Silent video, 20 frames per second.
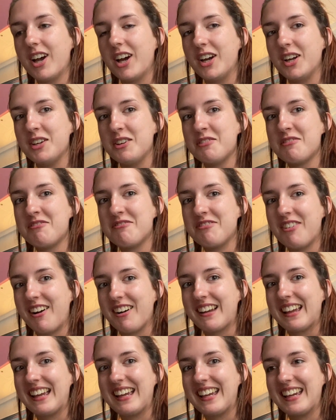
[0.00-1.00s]
Are you
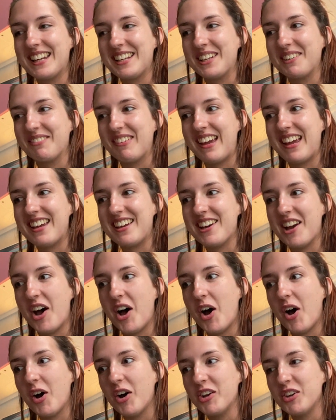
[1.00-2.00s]
fucking kidding me?
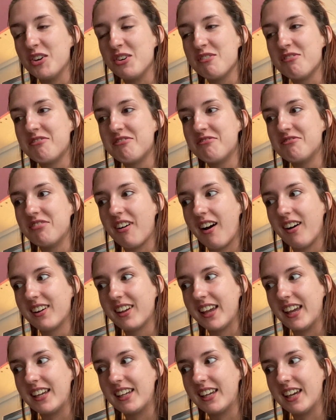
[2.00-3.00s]
Are you
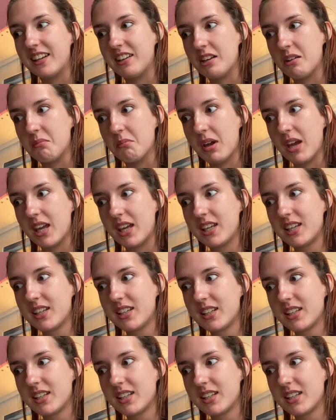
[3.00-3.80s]
fucking kidding me?